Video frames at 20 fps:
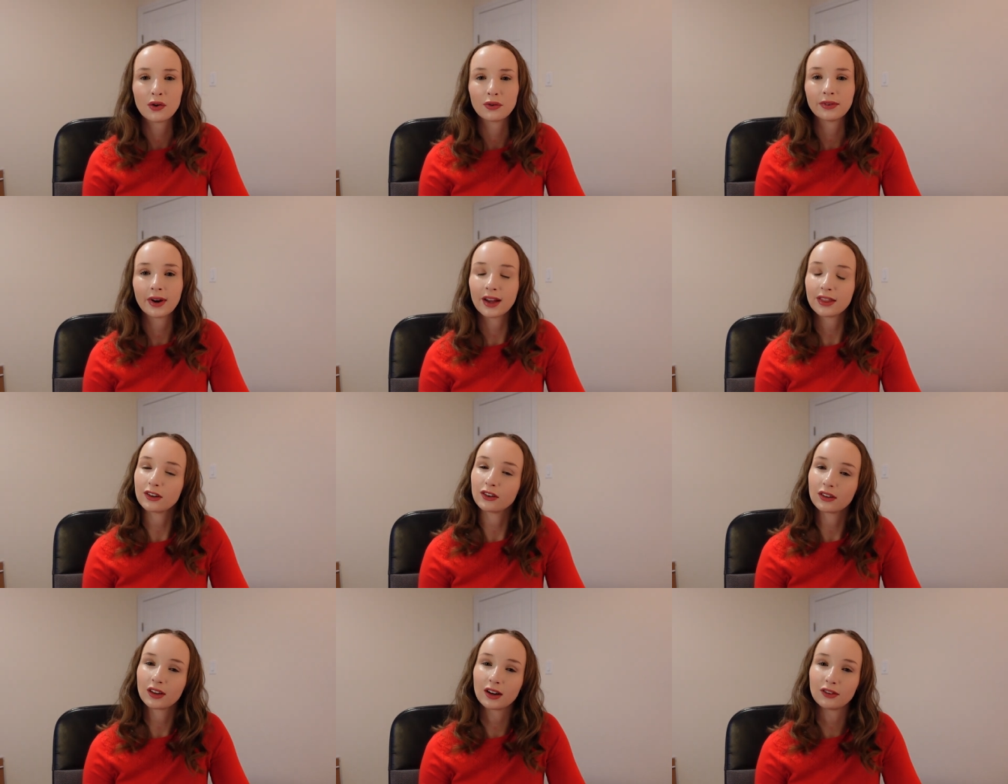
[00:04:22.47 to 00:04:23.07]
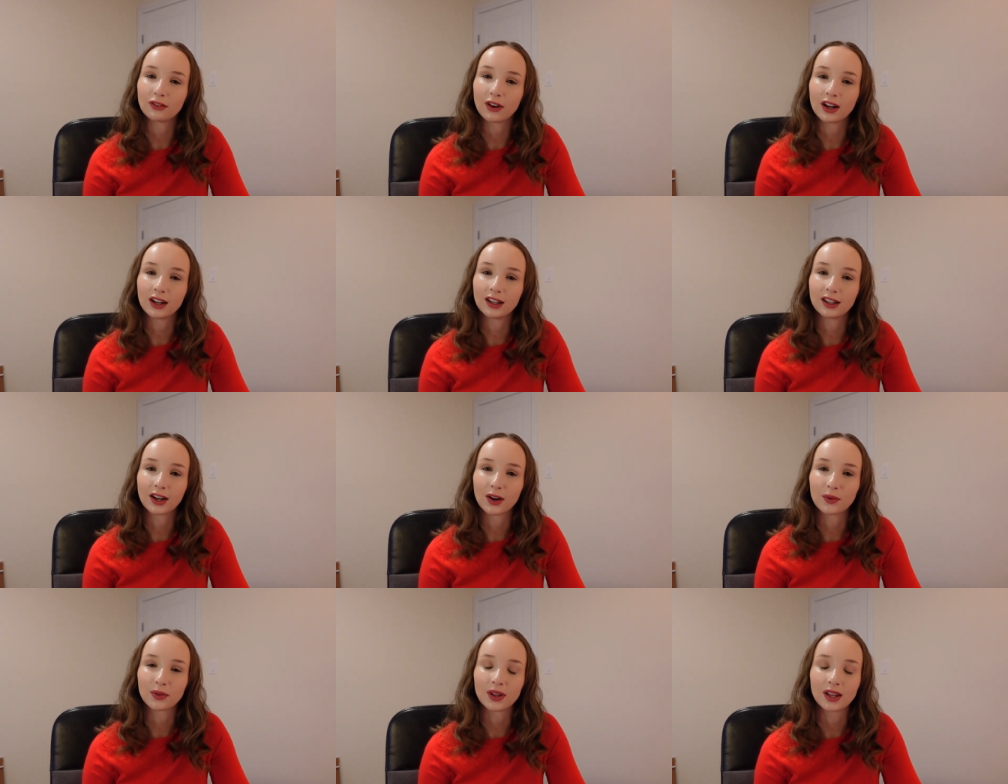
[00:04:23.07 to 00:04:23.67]
rather than writing
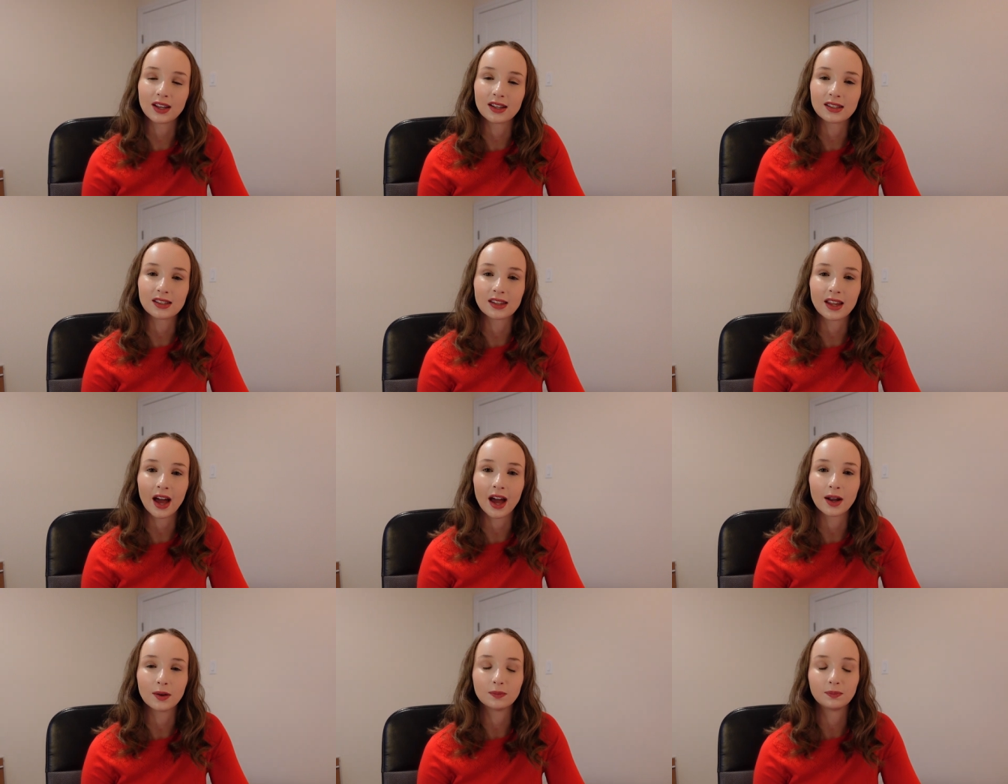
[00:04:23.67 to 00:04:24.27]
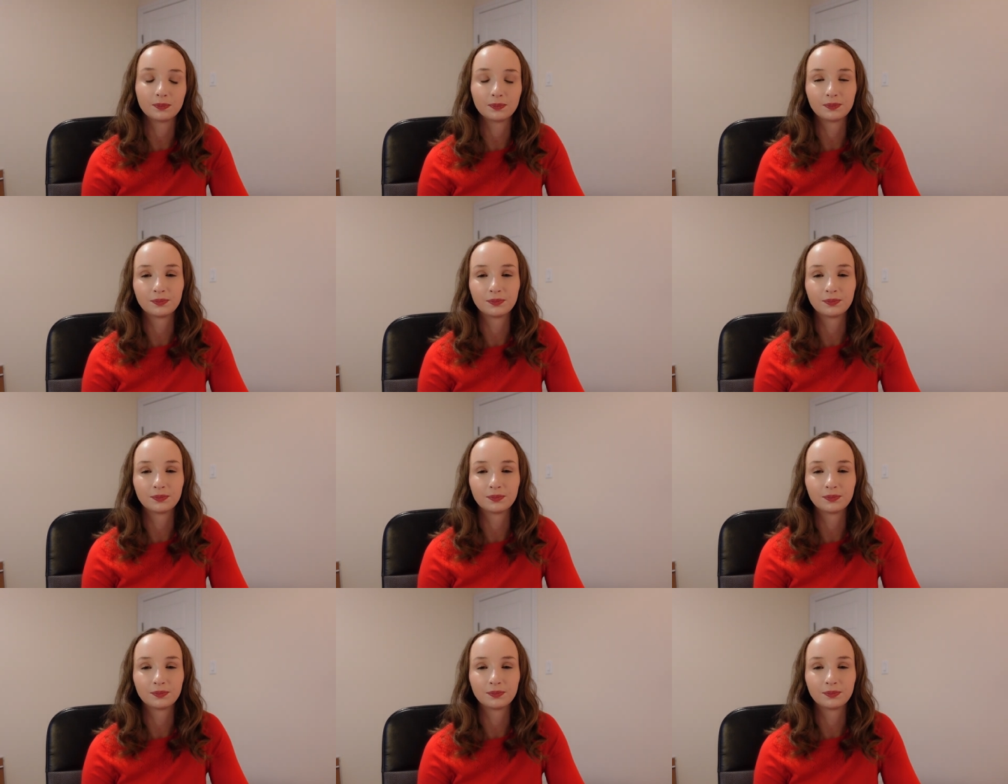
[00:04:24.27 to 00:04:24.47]
down things that